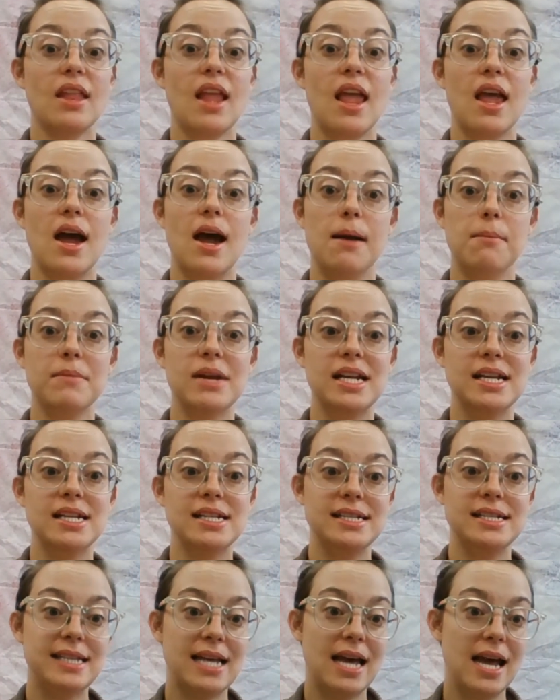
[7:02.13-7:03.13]
I'm going to
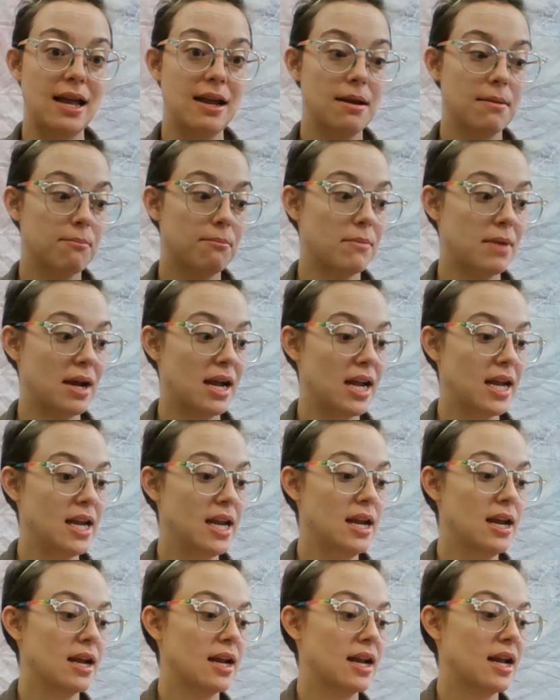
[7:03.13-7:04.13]
set my
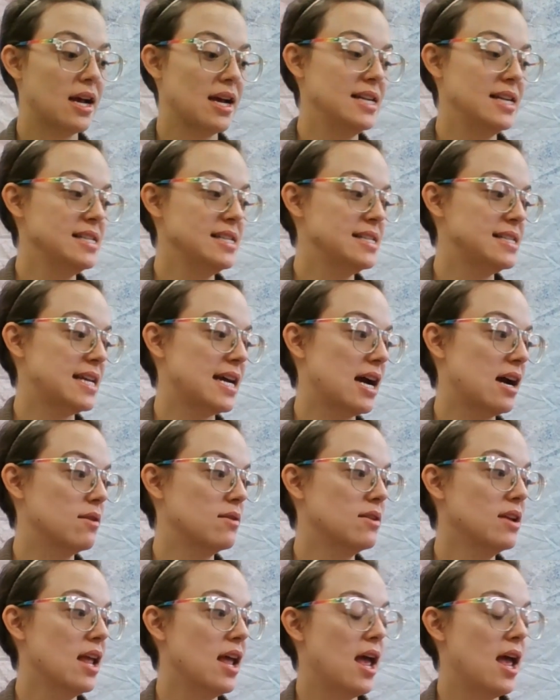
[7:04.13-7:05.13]
guide
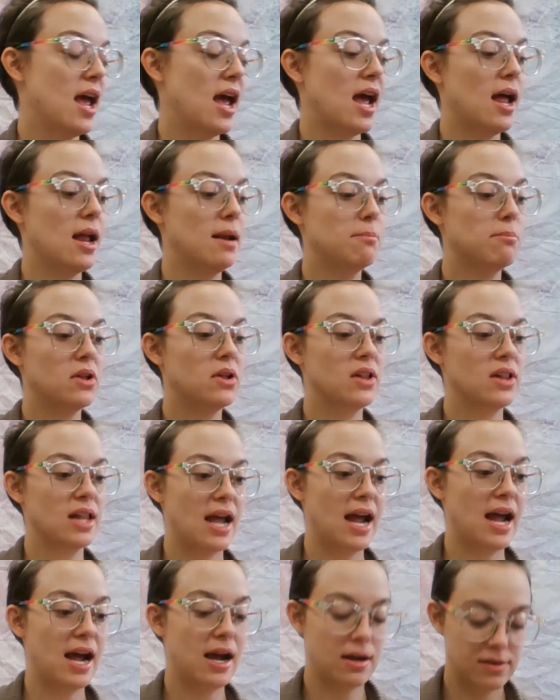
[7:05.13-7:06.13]
down and pull
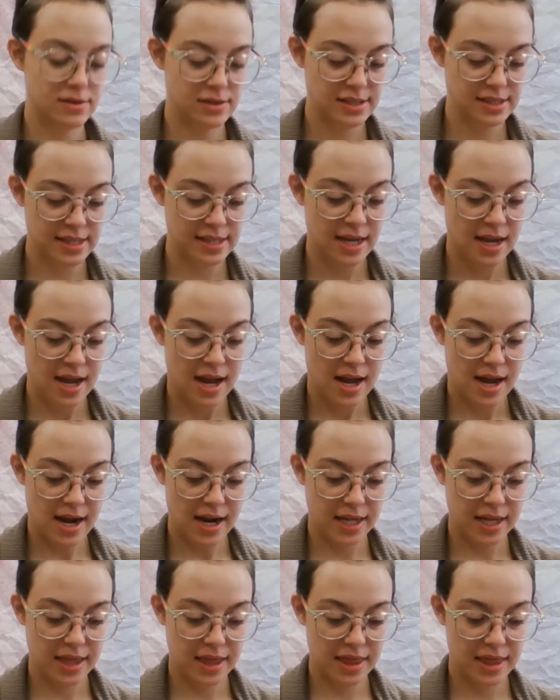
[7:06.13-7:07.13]
out,
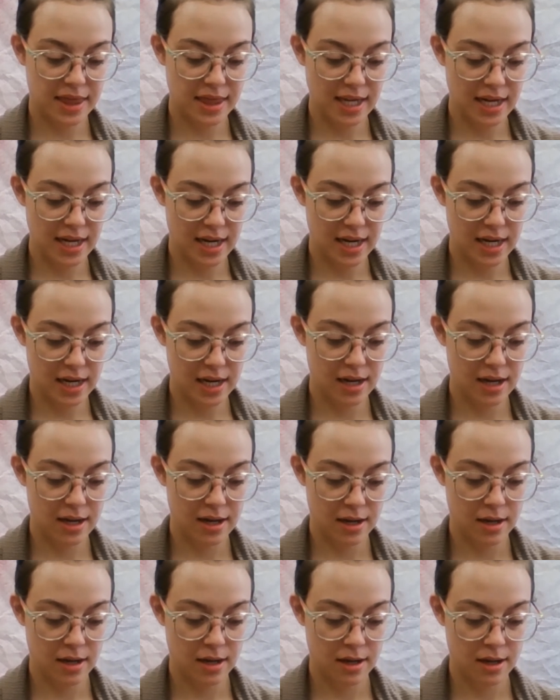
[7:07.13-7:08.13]
I think
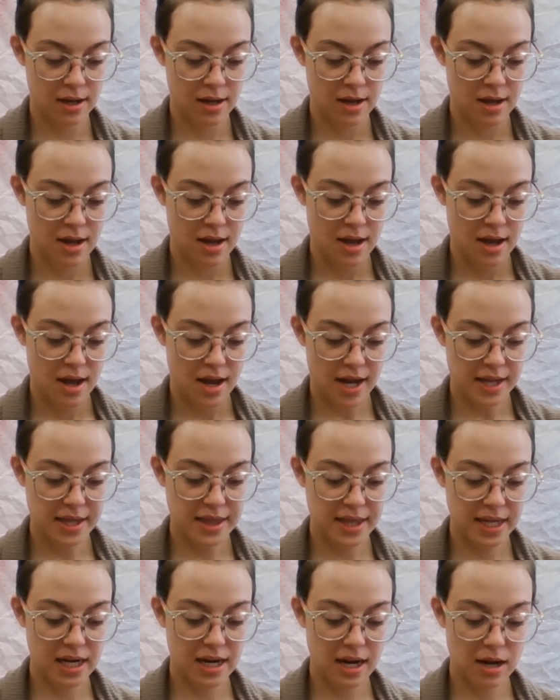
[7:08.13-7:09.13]

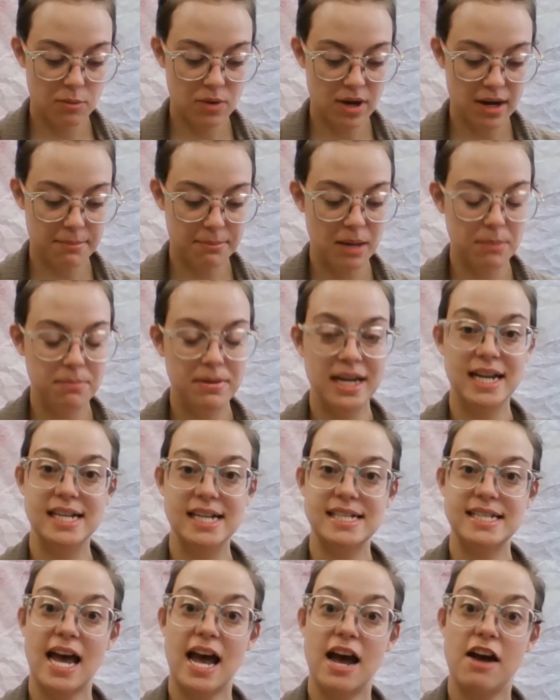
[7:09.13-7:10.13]
I want my piggy
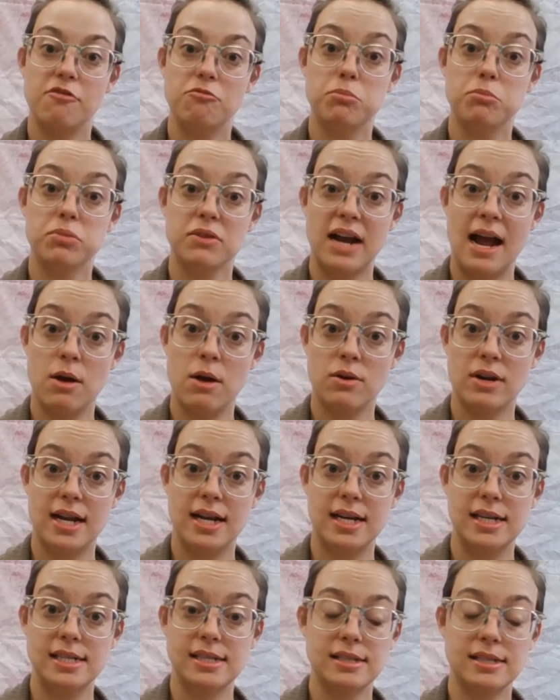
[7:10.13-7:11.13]
to have brown
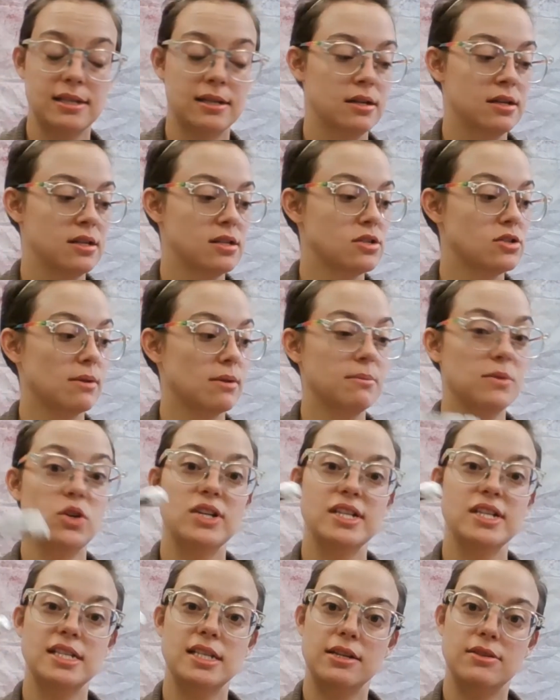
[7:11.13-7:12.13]
eyes. So I'm
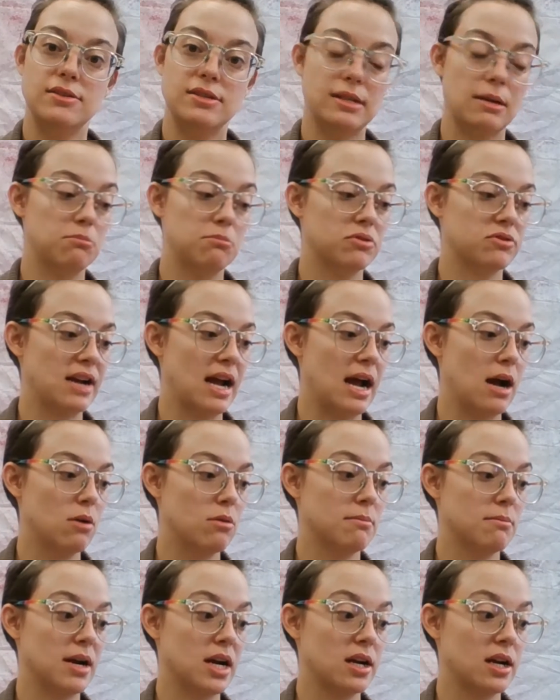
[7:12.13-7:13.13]
going to use a
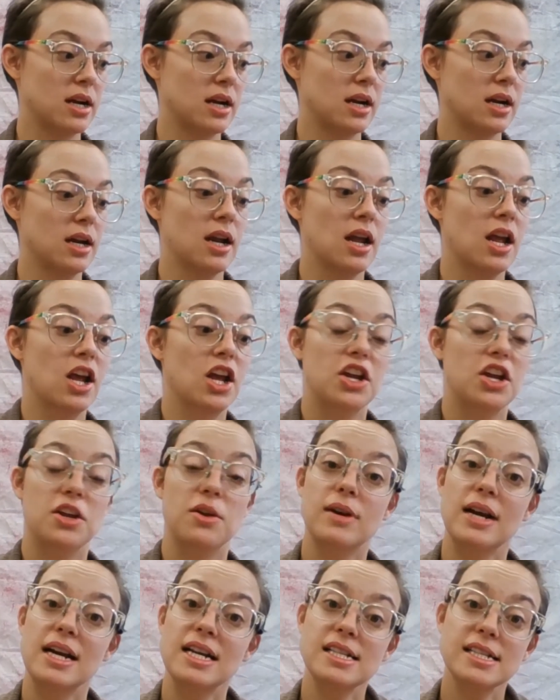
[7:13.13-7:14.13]
brown marker. You
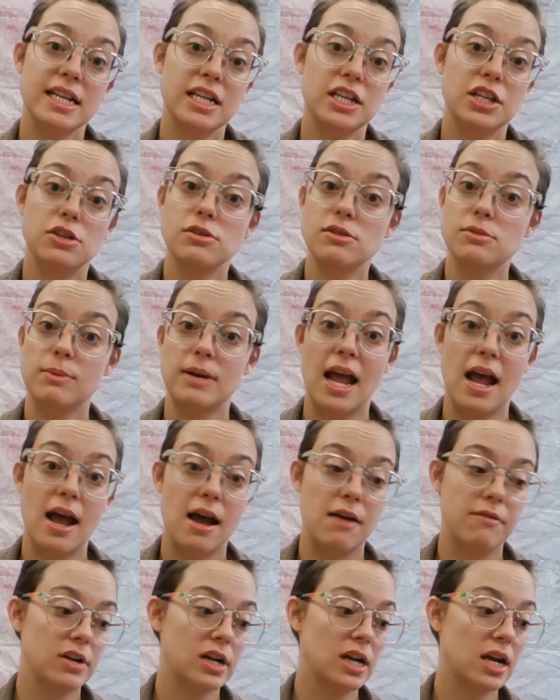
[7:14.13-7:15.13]
guys can use
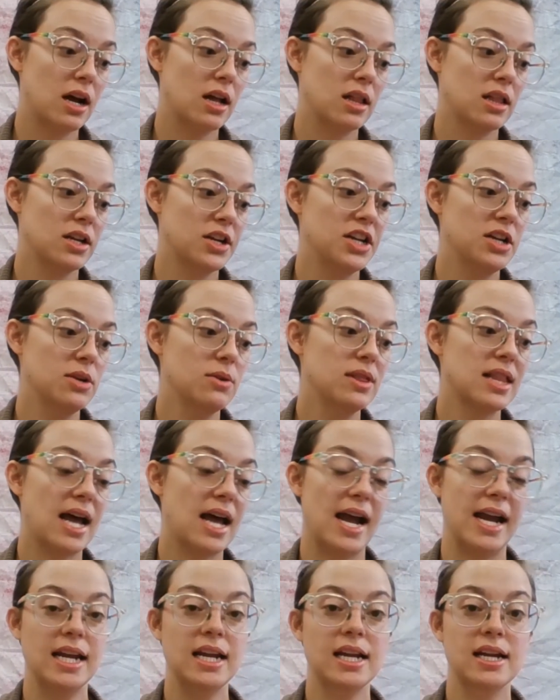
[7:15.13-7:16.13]
whatever color you
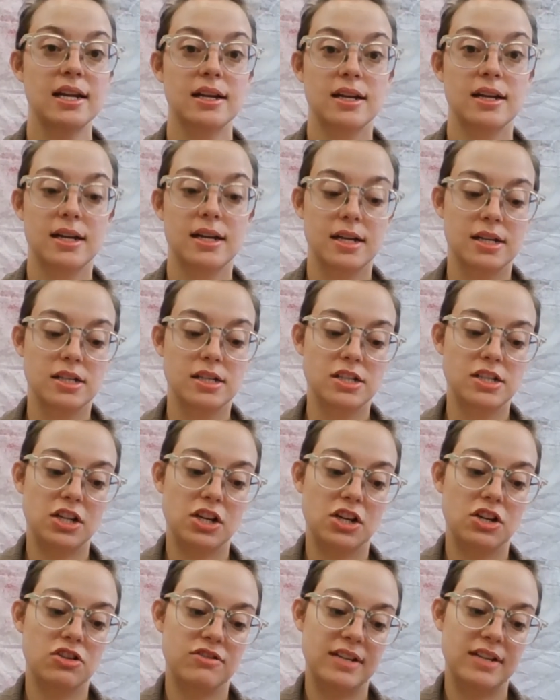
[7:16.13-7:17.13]
like to
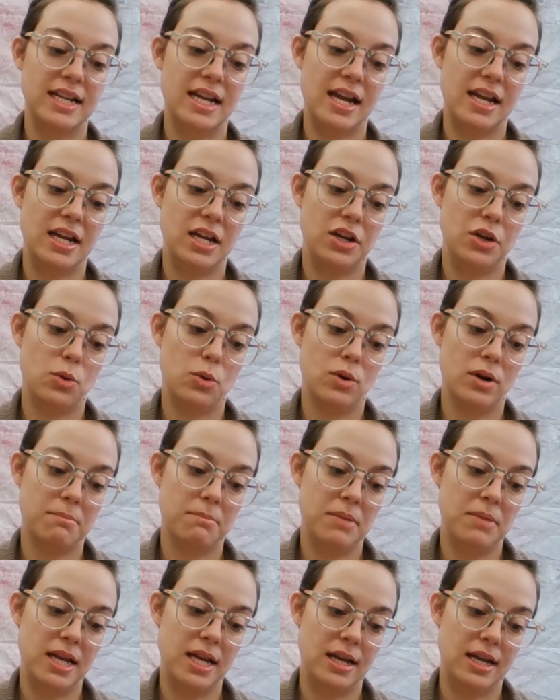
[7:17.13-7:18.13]
create your
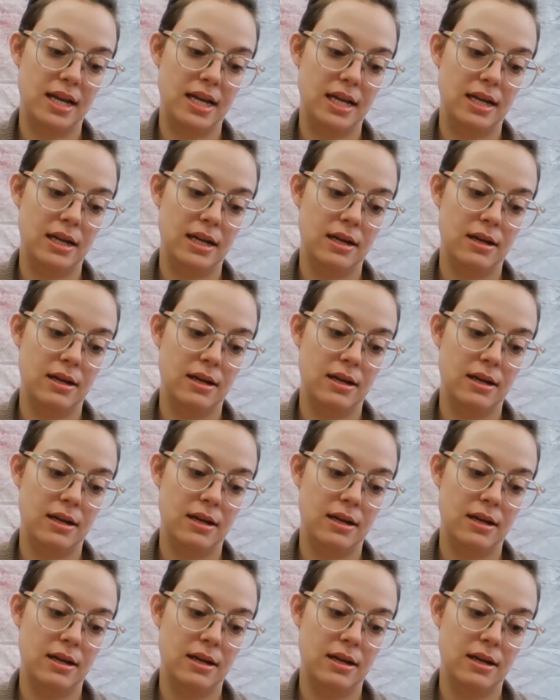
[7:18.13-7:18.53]
piggy